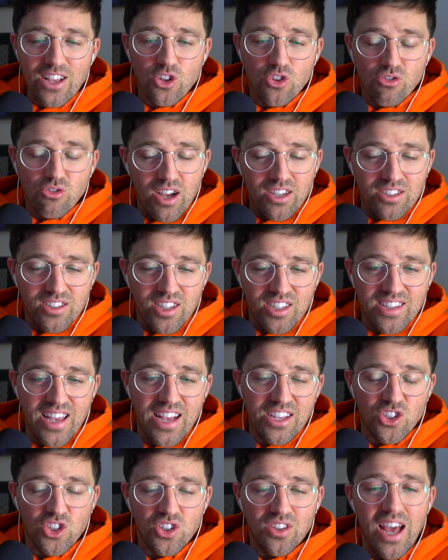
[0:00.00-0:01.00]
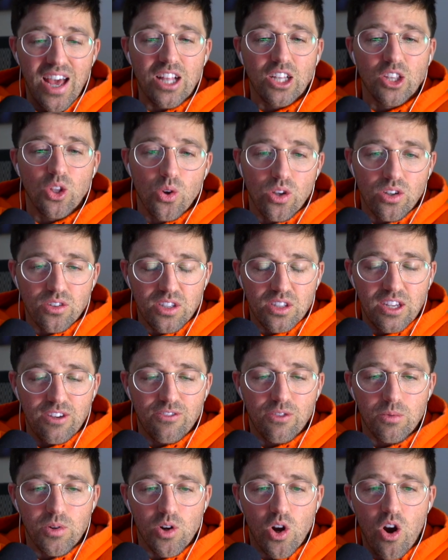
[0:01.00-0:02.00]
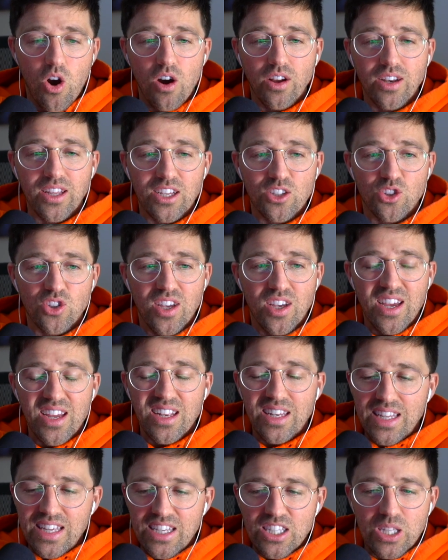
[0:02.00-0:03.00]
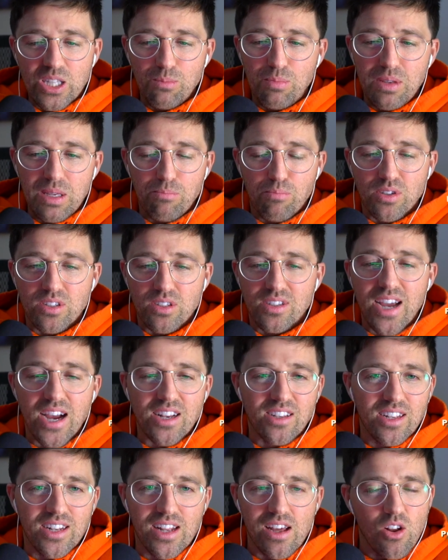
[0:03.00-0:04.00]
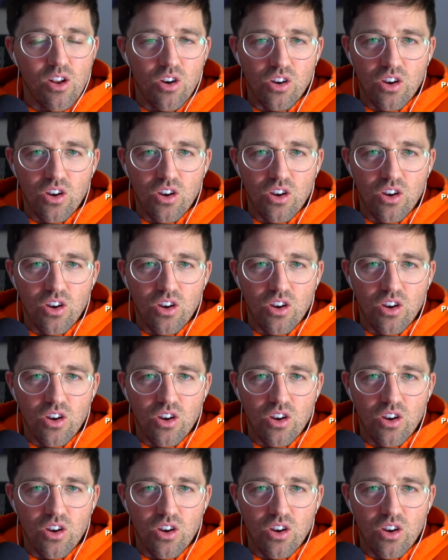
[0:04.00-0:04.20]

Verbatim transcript: trust, attention, that loyalty from your audience needs to be protected at all